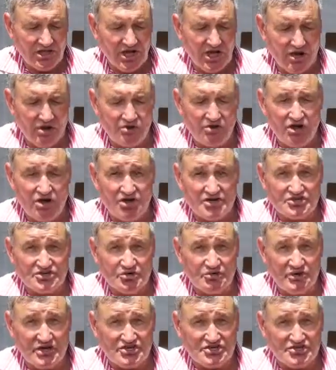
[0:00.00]
Old guys
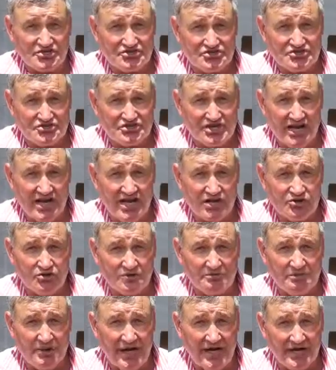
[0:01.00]
always used to say a
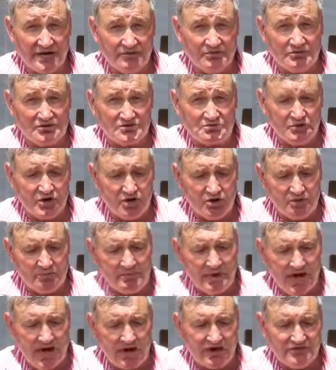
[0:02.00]
good putter was well
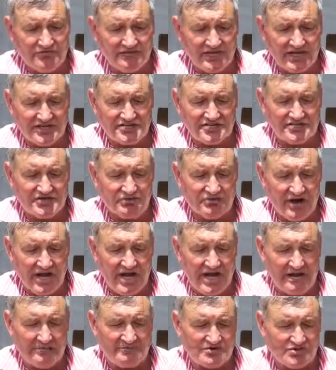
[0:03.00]
boned. That's the
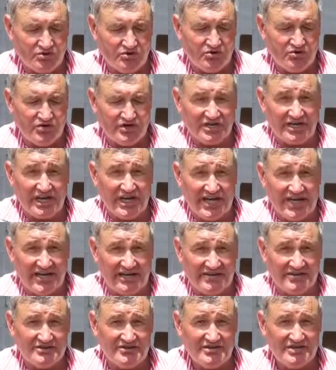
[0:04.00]
ram's horn and
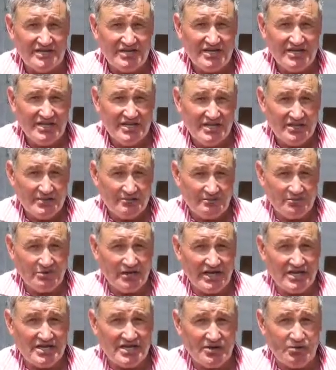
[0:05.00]
leaded.
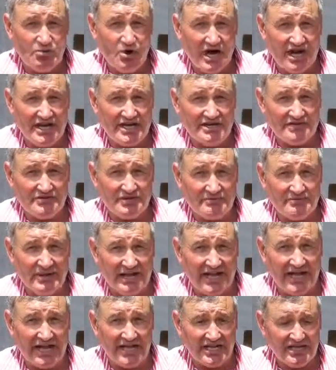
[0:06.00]
Plenty of weight in the
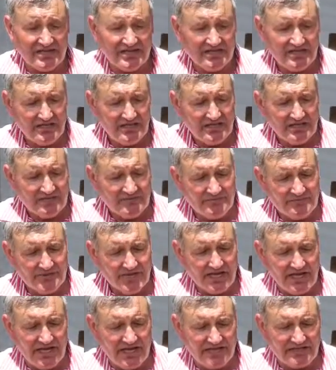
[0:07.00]
back.
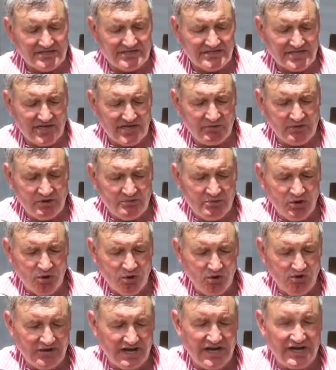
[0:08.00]
and we
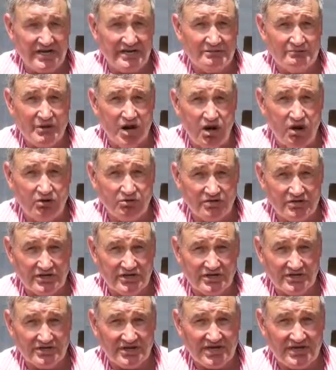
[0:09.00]
pour that in malt
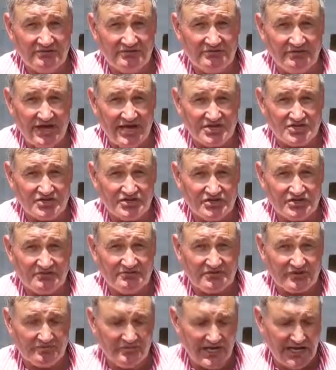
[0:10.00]
and then fashion
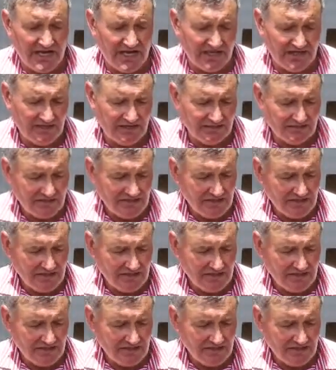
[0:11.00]
it from there.